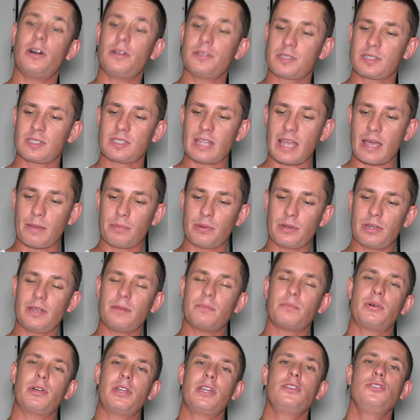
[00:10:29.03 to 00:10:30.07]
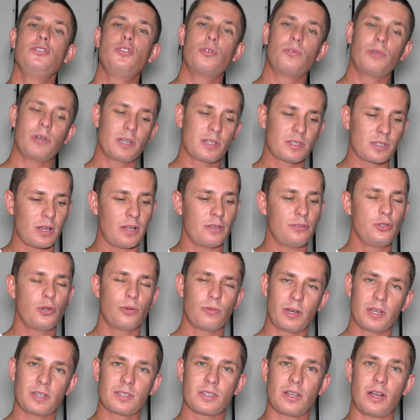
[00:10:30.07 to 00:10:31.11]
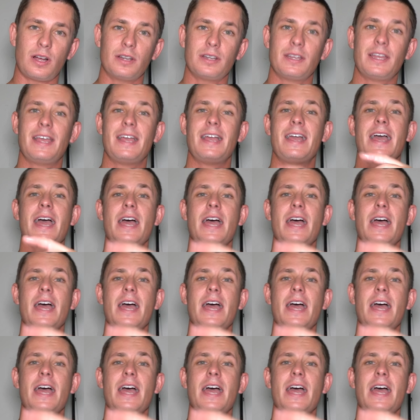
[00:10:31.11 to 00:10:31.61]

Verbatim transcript: unsnapping it, putting new rigs on, new rigs on,